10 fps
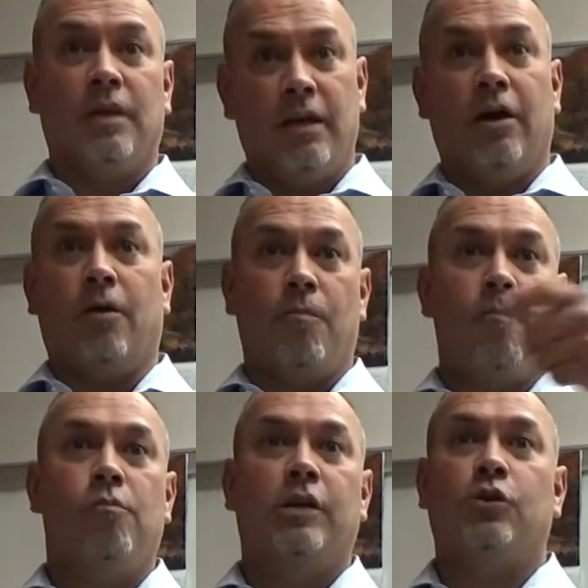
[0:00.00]
Here,
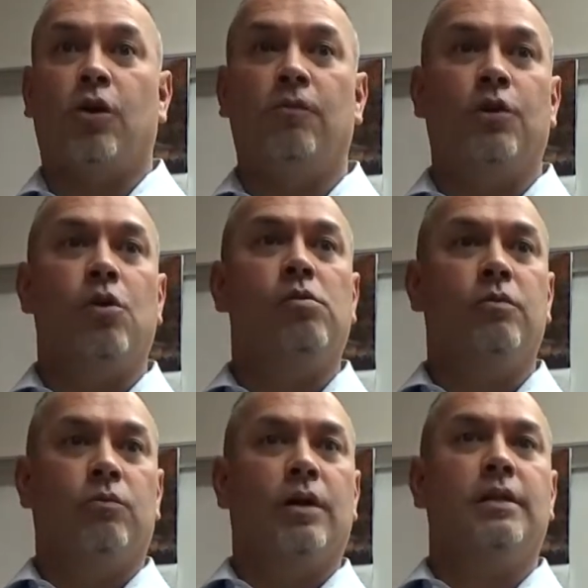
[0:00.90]
we served you,
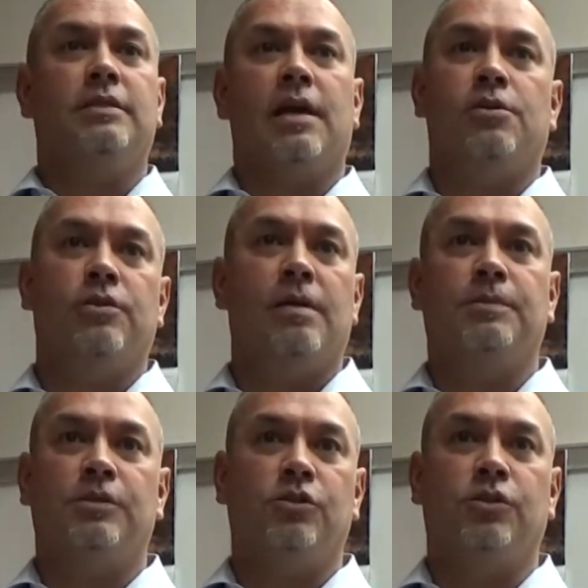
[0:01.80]
we're gonna take your
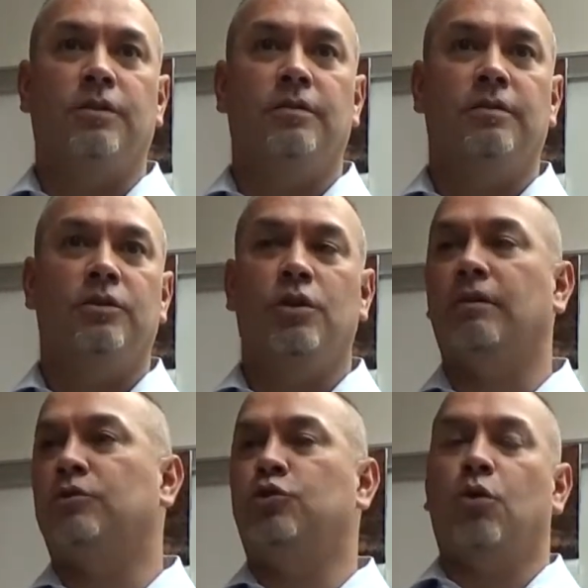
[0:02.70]
deposition. You
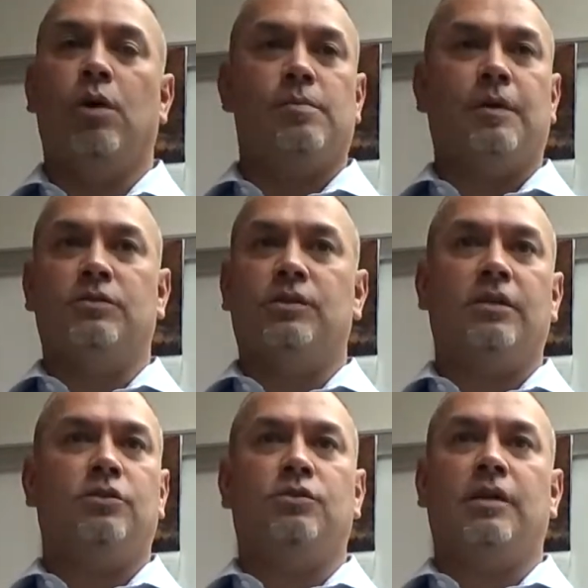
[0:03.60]
have to show up on
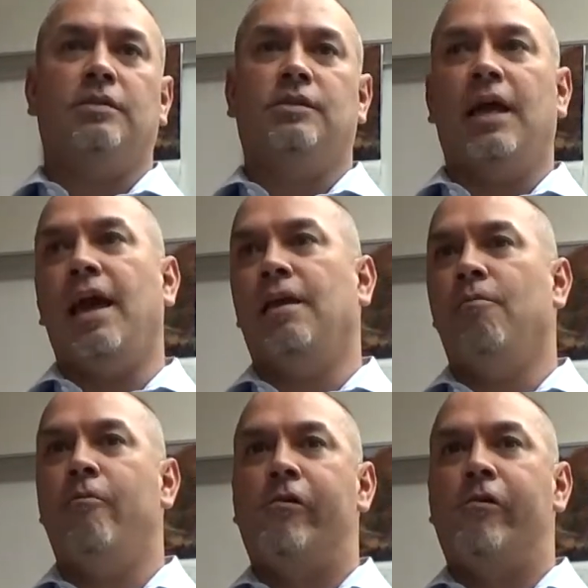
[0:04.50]
such and such date